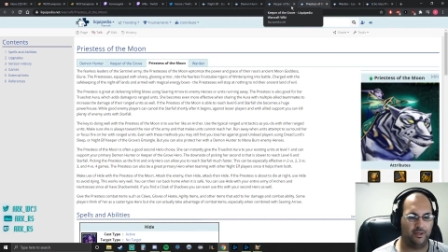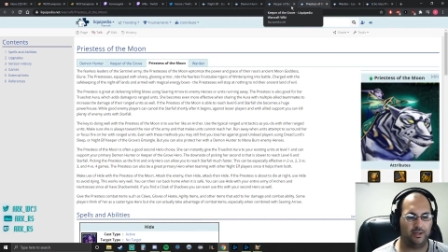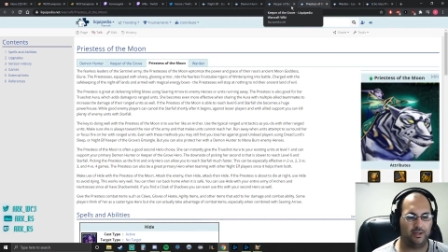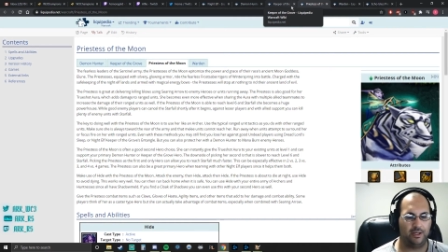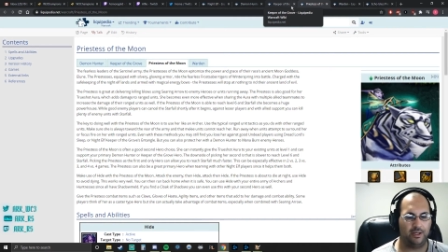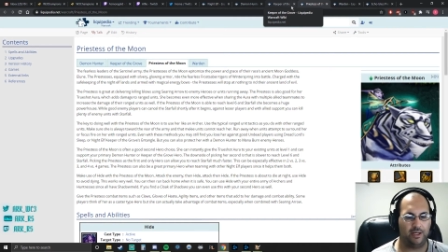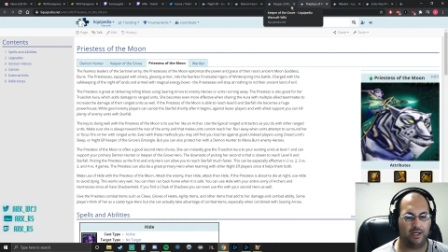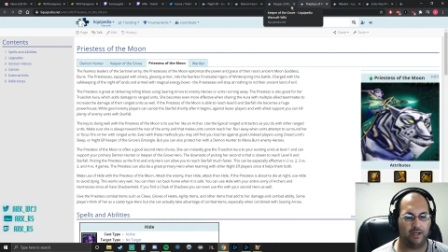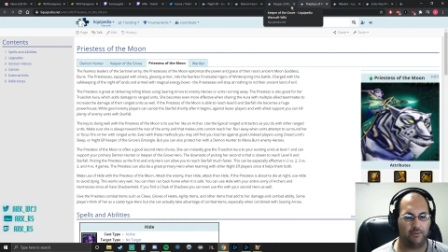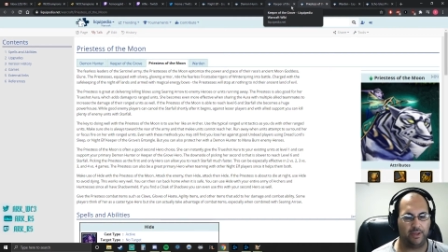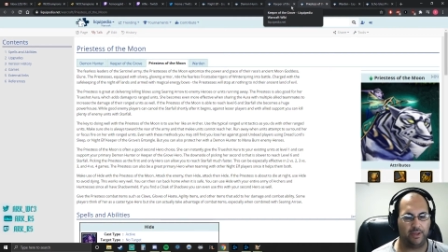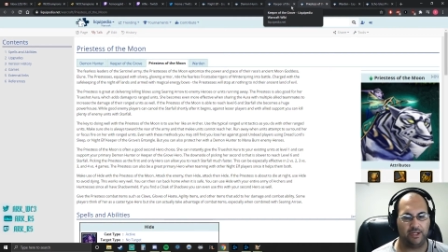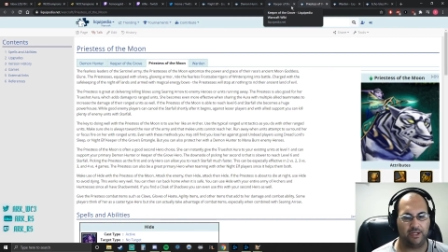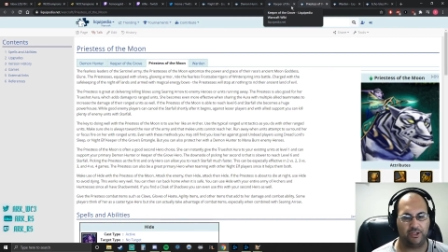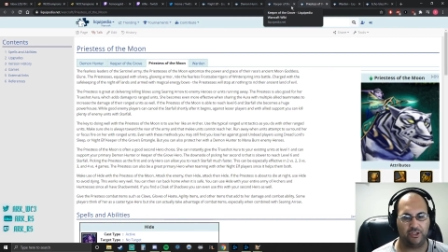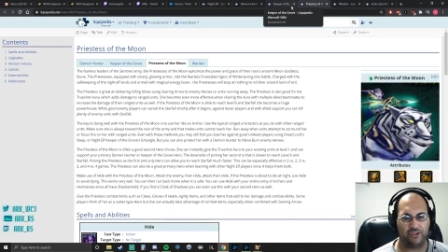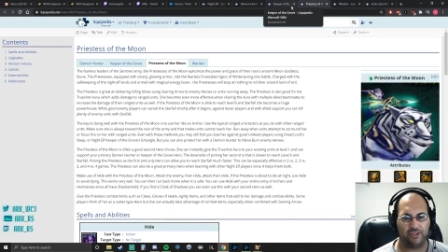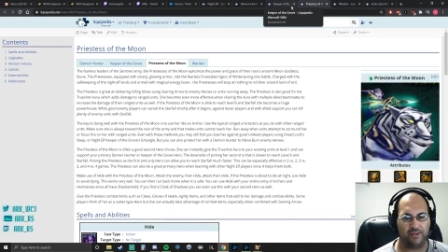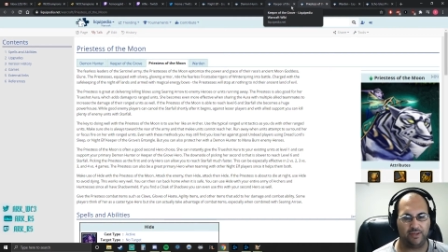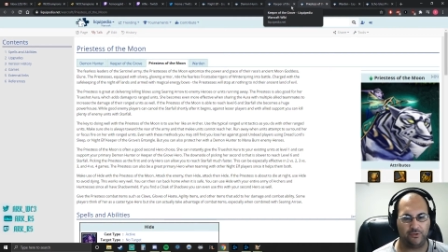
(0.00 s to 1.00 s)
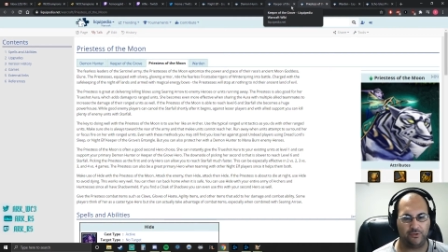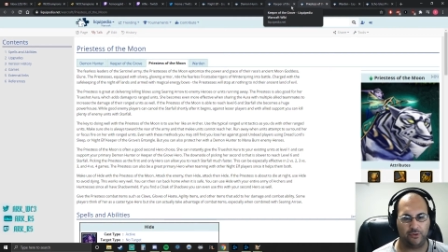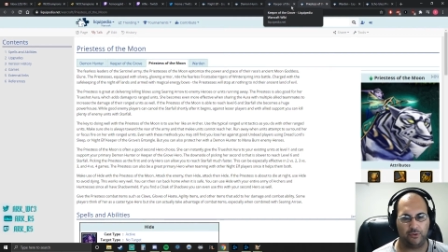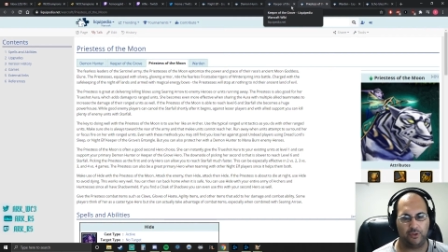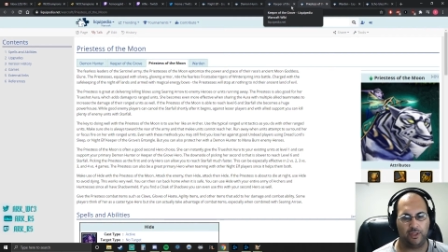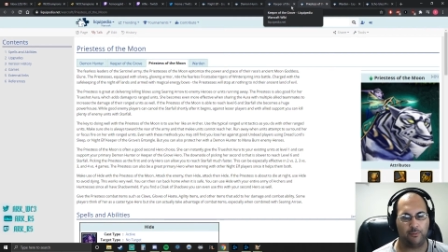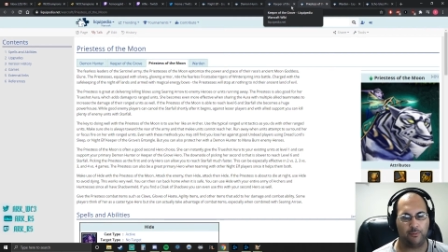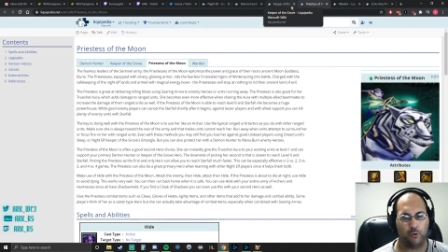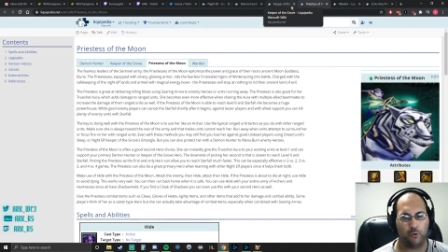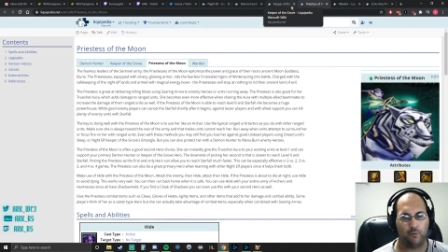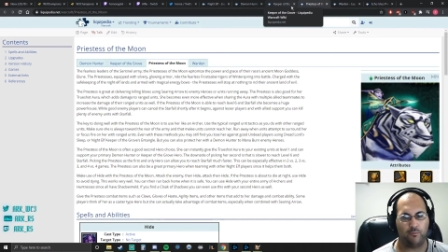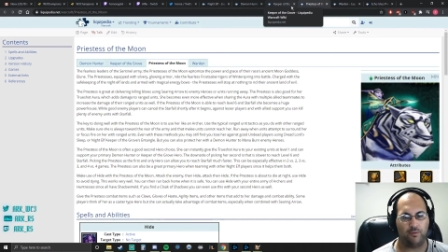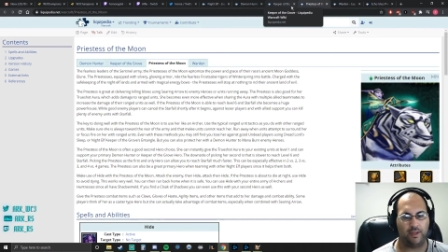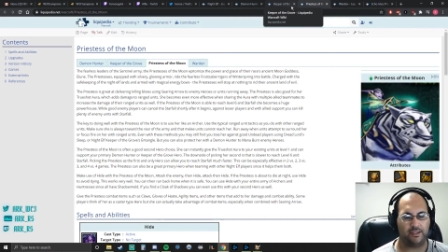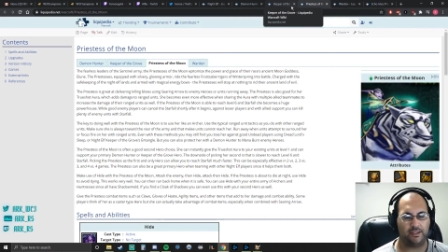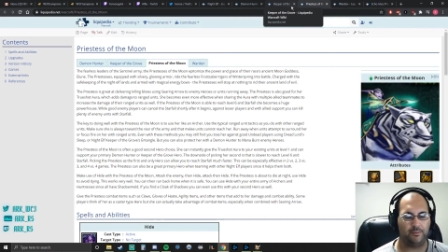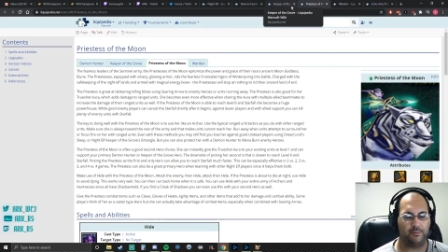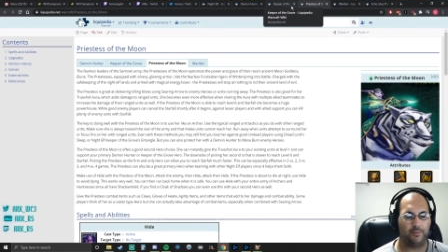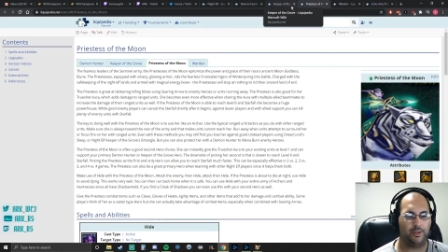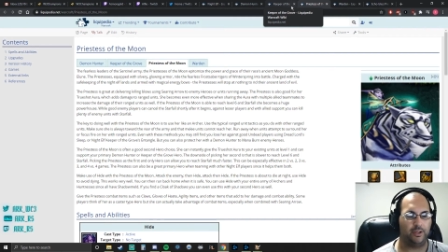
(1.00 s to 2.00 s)
um, and it just gives you a lot more
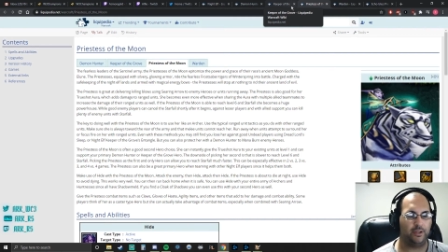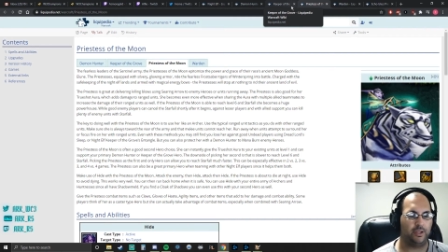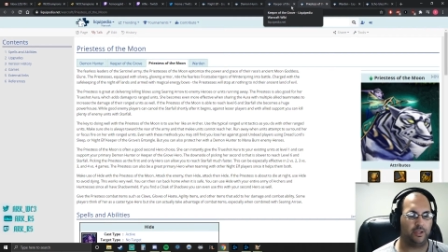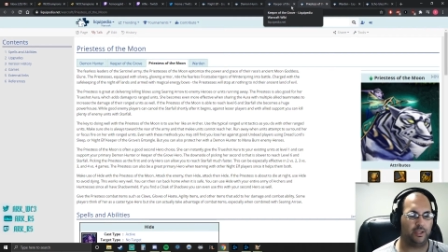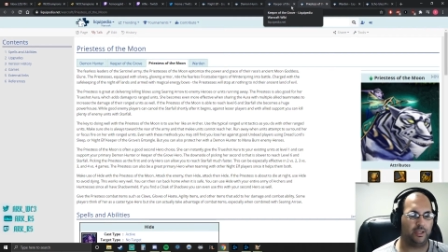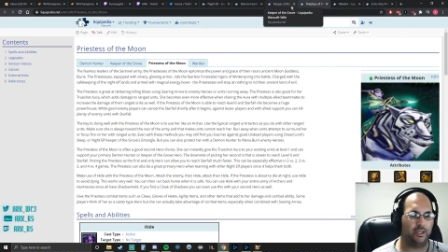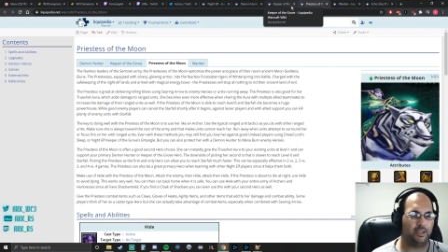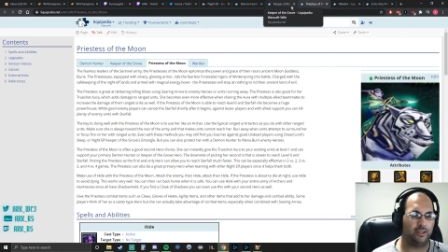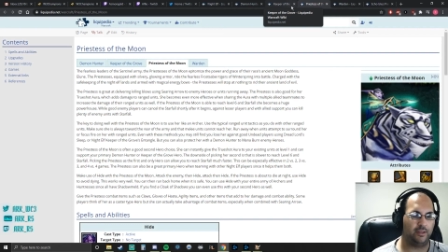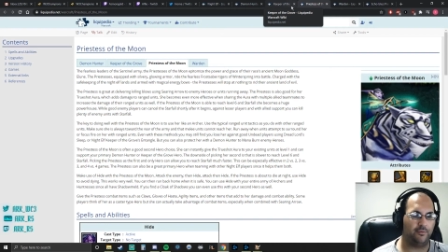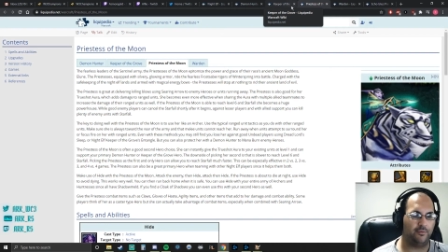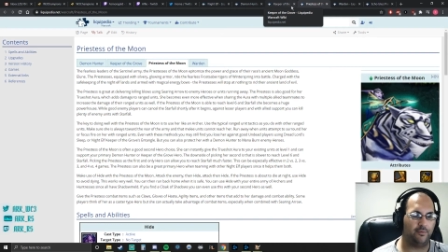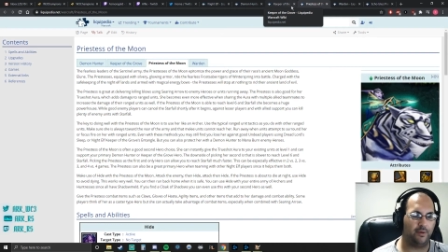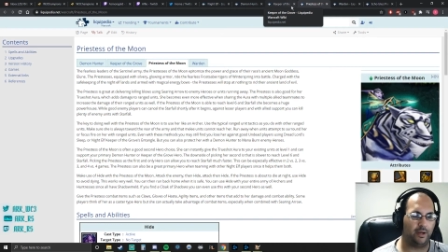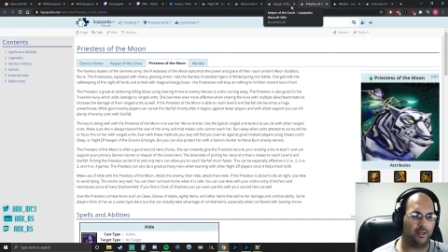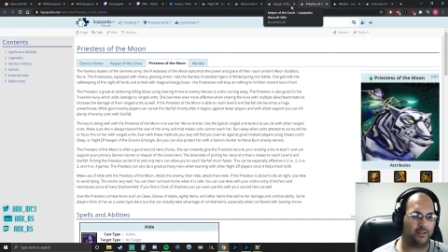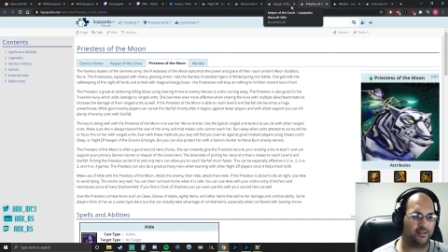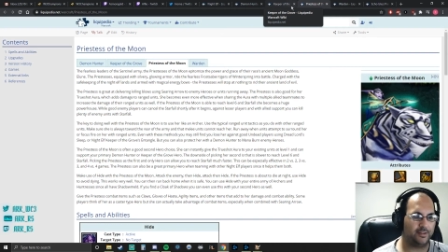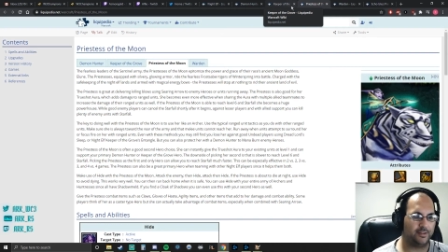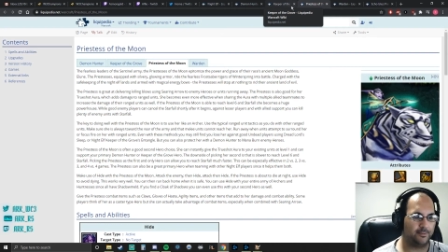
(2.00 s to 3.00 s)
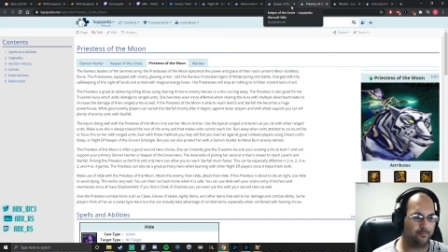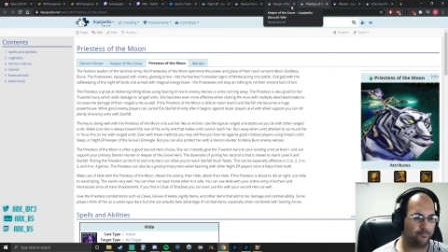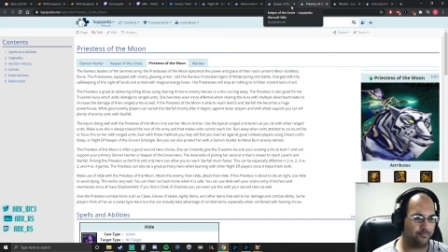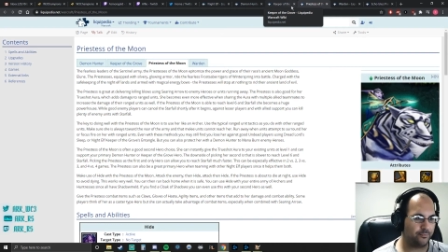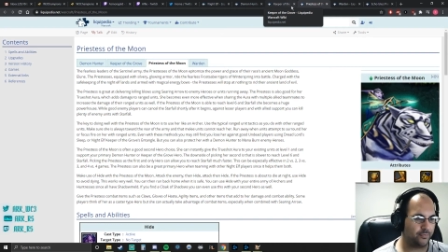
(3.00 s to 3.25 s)
flexibility in the fights.